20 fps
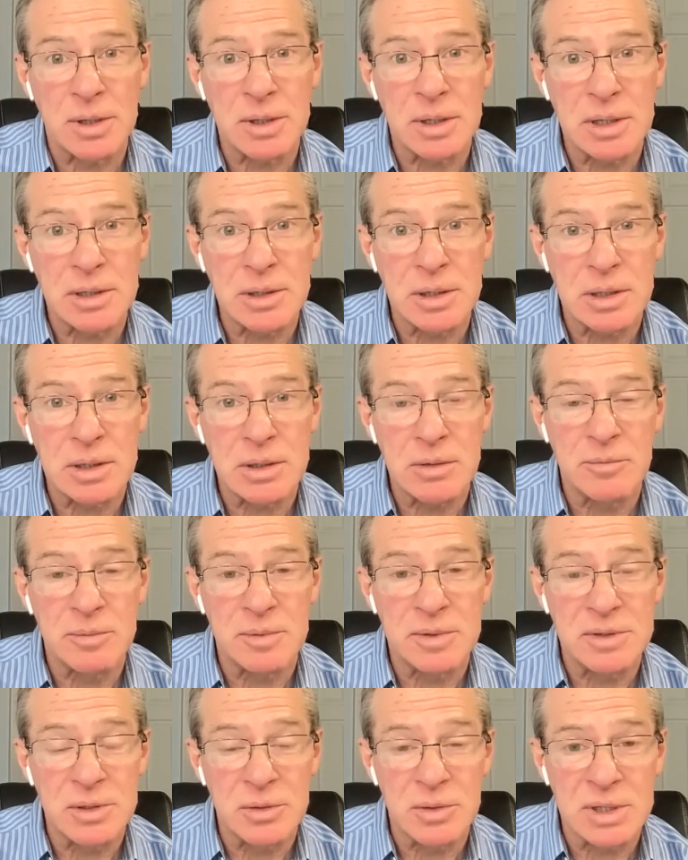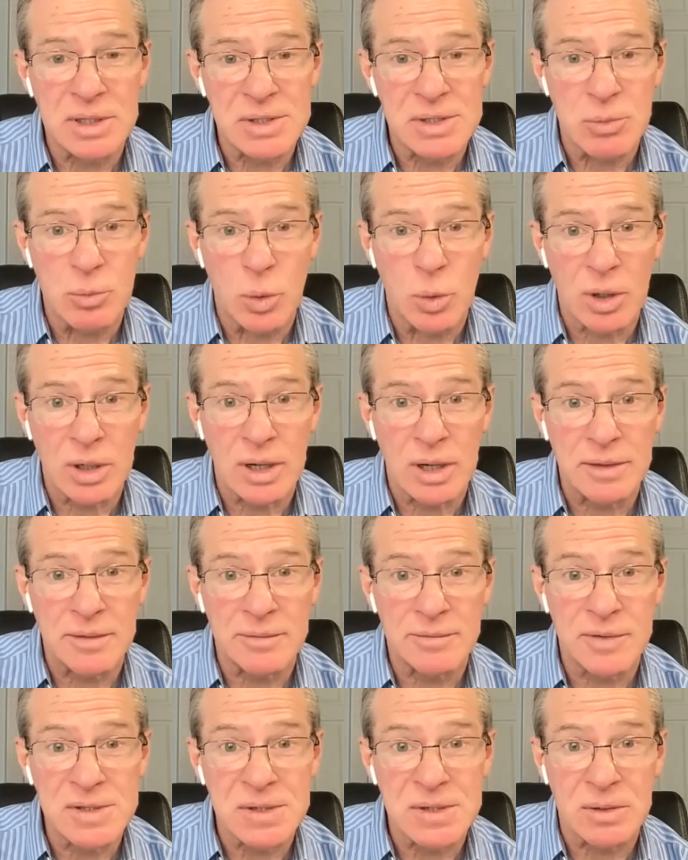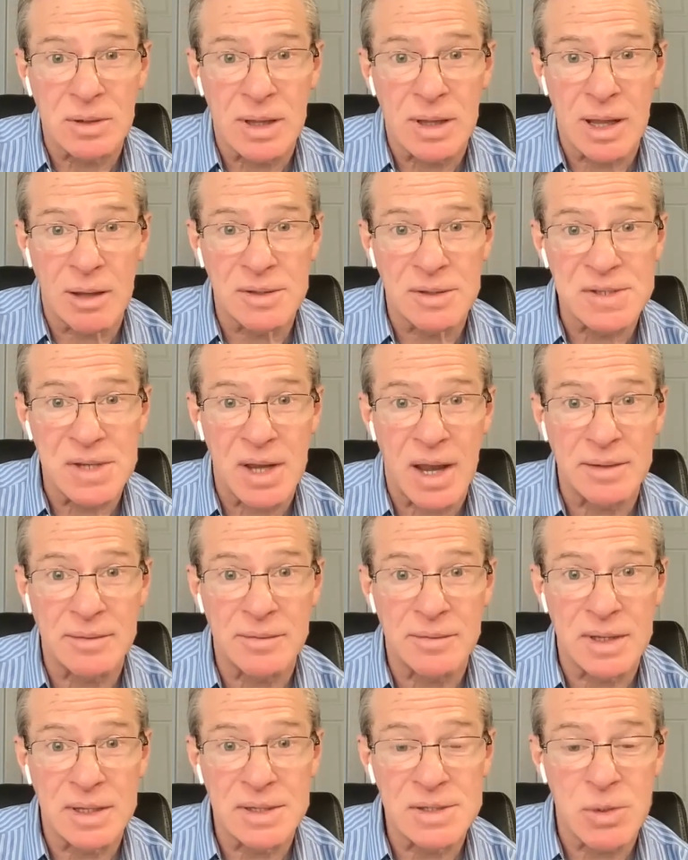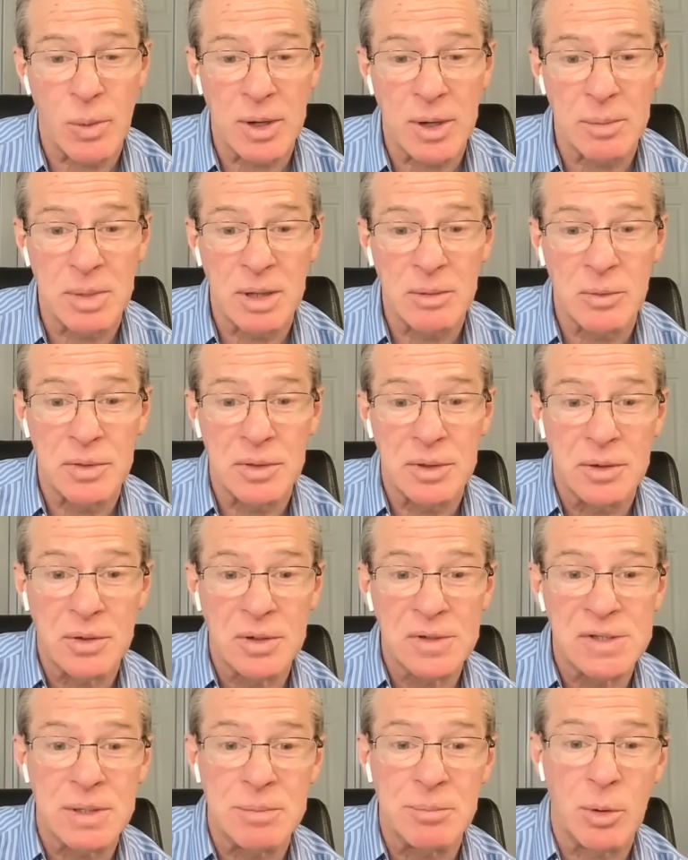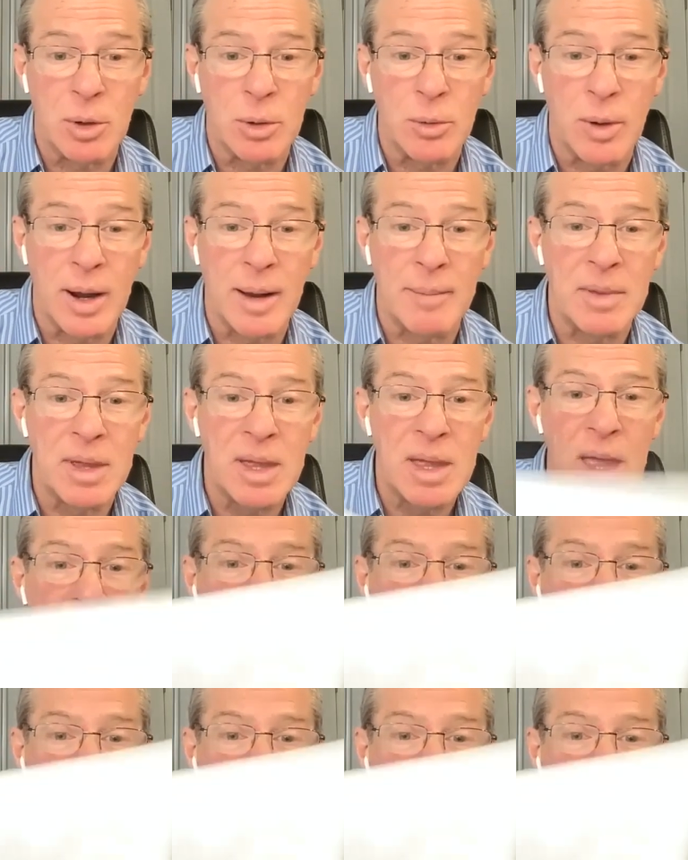And, and you've been doing this work on the physical health side of things quite a bit with the nursing program.